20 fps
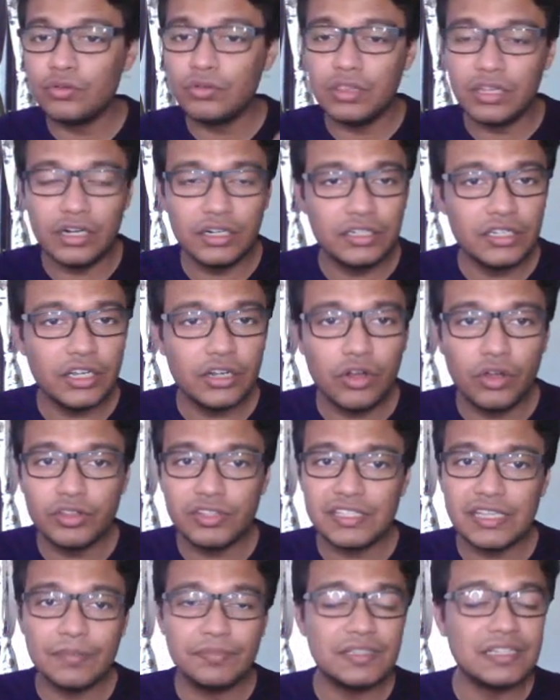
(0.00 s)
learn the
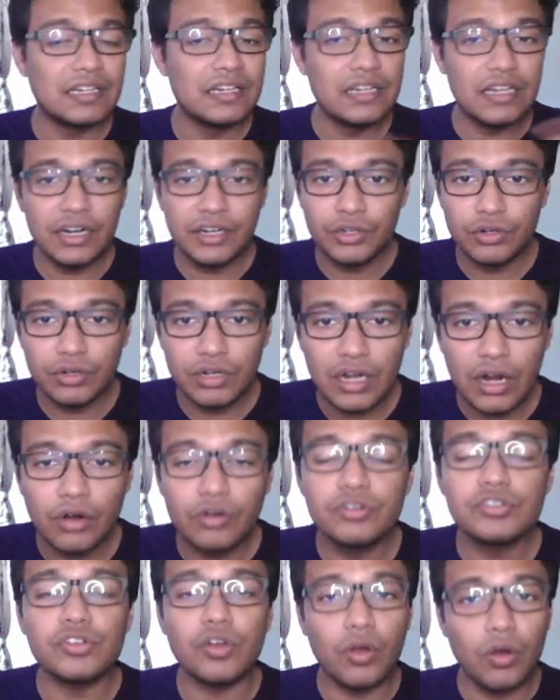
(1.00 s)
concepts, clear your
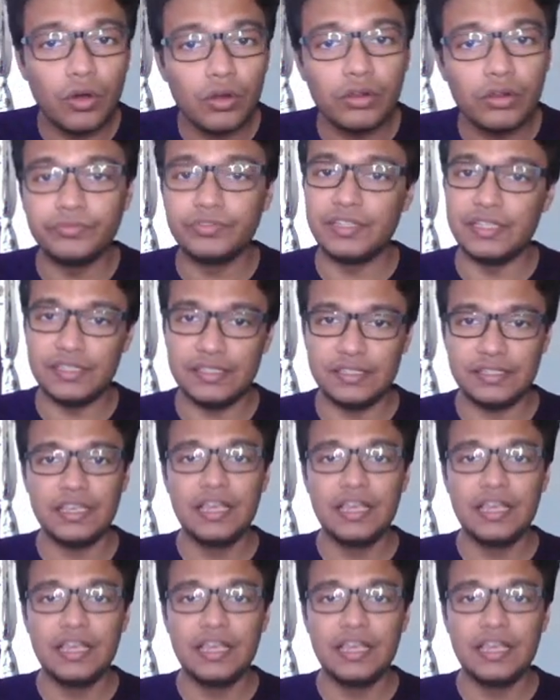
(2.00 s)
doubts, all of this.